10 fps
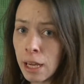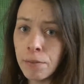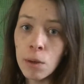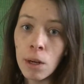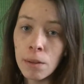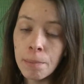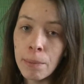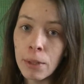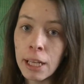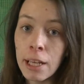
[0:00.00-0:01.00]
if you want to
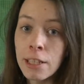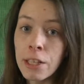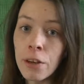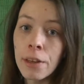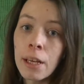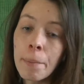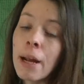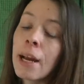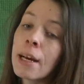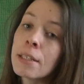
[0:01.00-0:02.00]
remember it easier, think
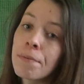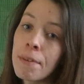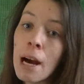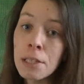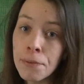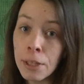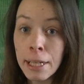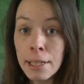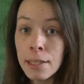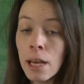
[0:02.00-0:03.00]
about it as
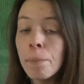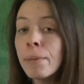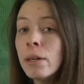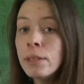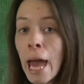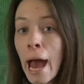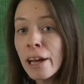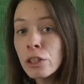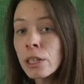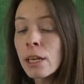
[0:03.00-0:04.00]
phosphorus. And
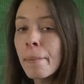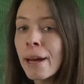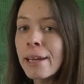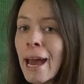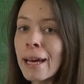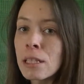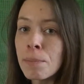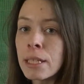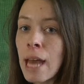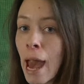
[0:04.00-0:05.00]
potash, think about it as
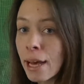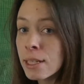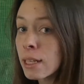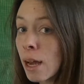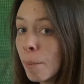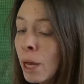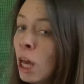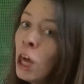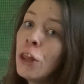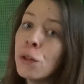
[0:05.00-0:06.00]
potassium.
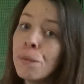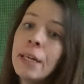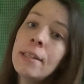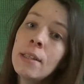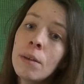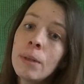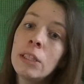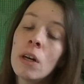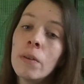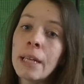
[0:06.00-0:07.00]
The reason that
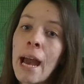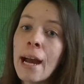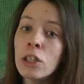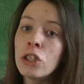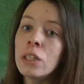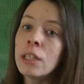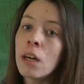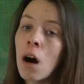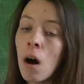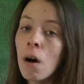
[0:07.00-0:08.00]
we don't actually
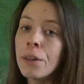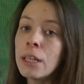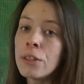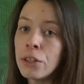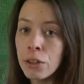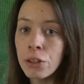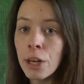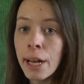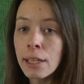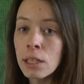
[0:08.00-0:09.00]
call these
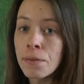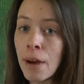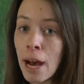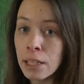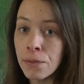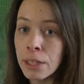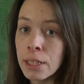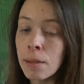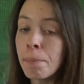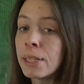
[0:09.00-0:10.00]
nutrients
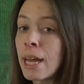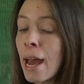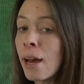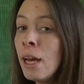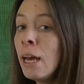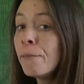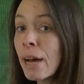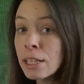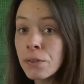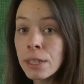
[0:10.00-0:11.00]
phosphorus and
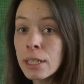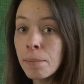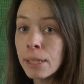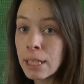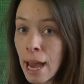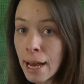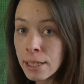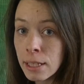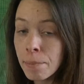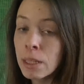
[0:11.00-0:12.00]

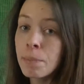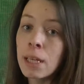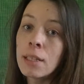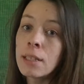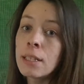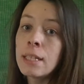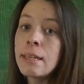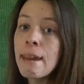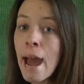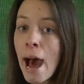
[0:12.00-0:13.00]
potassium is because it's
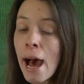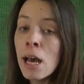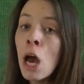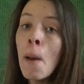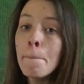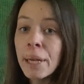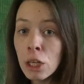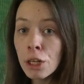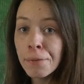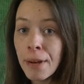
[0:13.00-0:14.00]
not
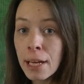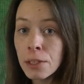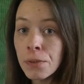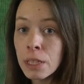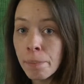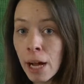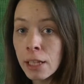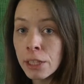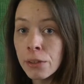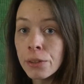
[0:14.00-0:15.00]
pure phosphorus
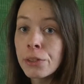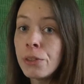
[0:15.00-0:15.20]
molecules,